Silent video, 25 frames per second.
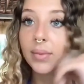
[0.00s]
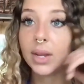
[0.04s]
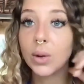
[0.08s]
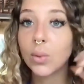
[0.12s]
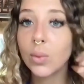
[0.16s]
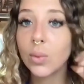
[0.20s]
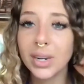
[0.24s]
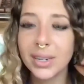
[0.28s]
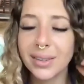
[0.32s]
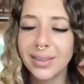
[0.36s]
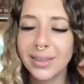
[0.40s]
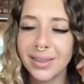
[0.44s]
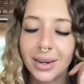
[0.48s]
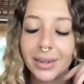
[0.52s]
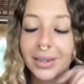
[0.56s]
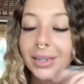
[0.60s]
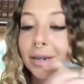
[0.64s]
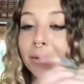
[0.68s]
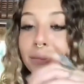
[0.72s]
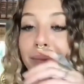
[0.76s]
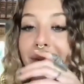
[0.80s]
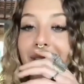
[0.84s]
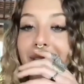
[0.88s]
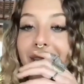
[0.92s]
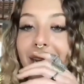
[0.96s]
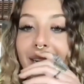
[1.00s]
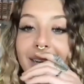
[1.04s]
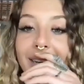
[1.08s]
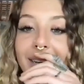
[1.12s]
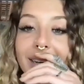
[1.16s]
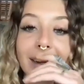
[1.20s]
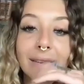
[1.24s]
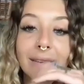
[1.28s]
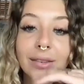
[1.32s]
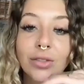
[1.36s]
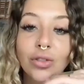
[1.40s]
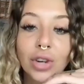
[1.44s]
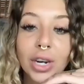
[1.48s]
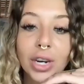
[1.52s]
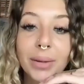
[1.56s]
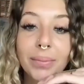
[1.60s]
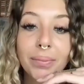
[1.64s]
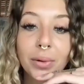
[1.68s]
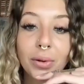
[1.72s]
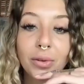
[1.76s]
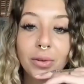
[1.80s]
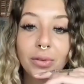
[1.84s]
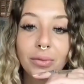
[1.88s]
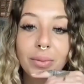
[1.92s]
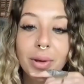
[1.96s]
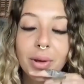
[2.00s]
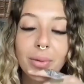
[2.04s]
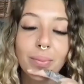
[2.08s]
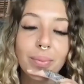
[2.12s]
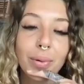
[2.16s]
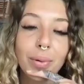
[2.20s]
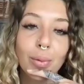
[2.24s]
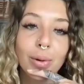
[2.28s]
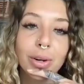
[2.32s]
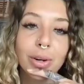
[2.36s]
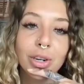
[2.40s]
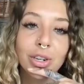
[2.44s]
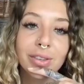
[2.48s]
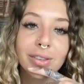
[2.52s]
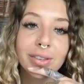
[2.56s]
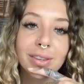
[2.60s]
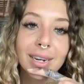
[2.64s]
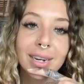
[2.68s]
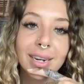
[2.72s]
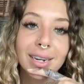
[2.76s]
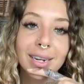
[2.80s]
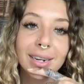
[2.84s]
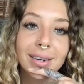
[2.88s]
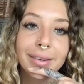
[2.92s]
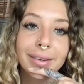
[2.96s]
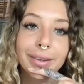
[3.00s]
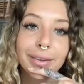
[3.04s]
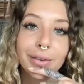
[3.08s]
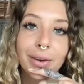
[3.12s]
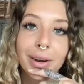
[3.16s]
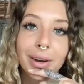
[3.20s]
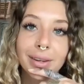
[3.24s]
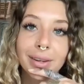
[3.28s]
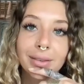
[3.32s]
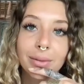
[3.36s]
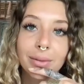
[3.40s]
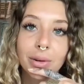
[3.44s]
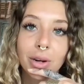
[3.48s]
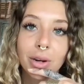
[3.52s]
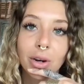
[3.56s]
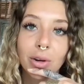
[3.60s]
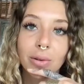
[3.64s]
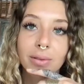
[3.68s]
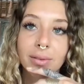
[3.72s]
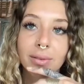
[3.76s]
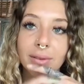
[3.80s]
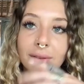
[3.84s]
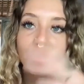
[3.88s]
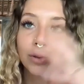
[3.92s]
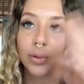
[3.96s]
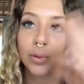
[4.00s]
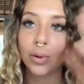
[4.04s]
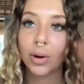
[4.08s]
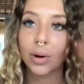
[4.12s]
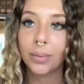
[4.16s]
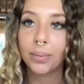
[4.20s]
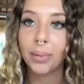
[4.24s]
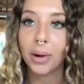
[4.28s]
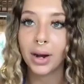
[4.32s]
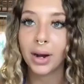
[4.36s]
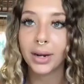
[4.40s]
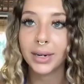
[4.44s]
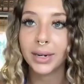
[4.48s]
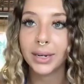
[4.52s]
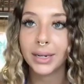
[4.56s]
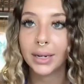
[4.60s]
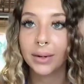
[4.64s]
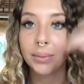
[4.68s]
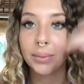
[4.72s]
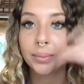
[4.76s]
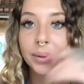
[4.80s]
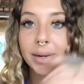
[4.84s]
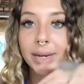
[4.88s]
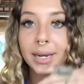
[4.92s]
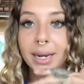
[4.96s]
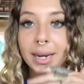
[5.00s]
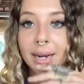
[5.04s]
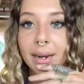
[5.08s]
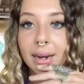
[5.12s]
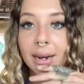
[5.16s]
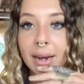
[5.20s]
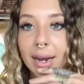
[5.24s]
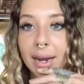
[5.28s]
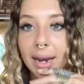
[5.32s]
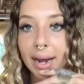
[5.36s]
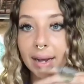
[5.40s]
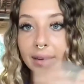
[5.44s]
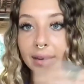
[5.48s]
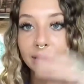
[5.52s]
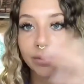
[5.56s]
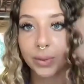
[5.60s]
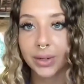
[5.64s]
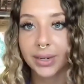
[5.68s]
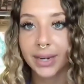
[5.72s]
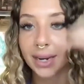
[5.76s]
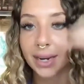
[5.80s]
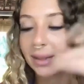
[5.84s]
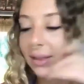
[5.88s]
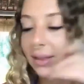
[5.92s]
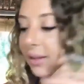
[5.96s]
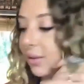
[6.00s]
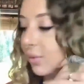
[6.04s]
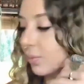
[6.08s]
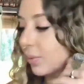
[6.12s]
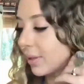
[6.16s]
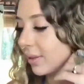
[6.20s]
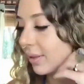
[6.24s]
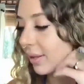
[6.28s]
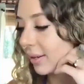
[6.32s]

it's not going to be like extreme movement, but we're just going to integrate some codes into our body and being as we take these with us. So,